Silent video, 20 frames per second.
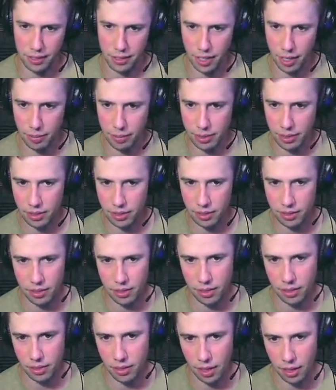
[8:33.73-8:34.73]
damn it.
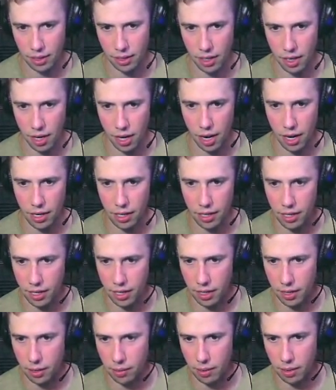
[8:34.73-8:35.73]
Nothing that I need
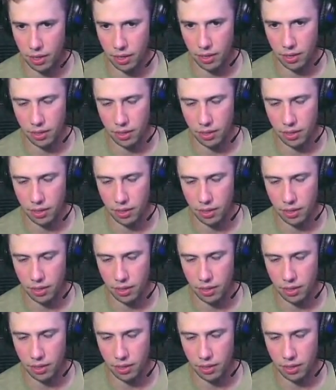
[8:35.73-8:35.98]
anyway.